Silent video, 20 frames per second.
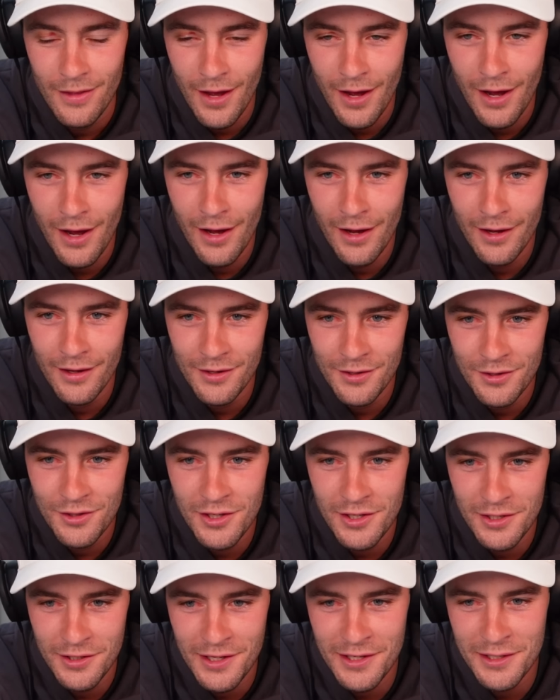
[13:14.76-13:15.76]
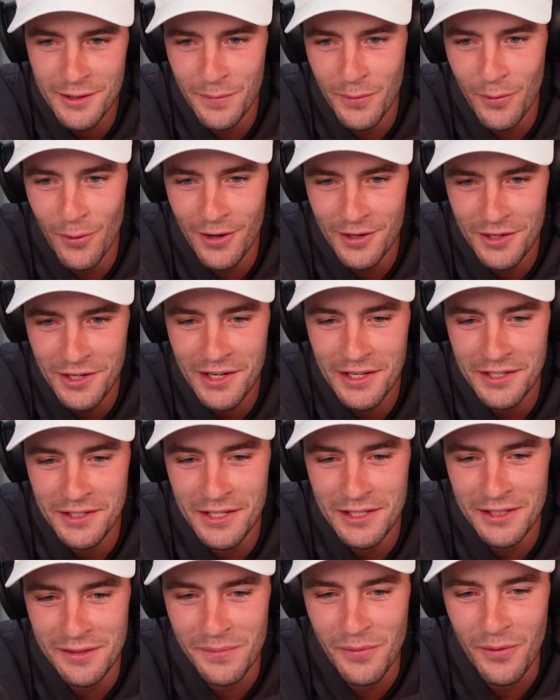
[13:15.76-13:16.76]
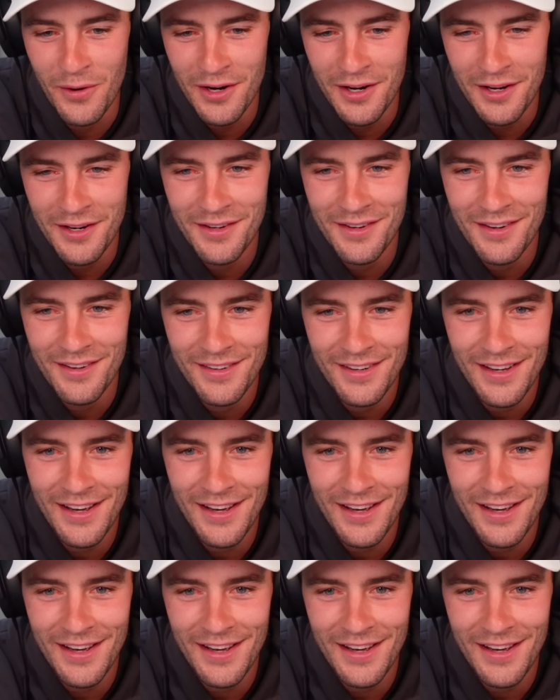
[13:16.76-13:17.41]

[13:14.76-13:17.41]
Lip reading: Nah, she's disappointed. She gets disappointed.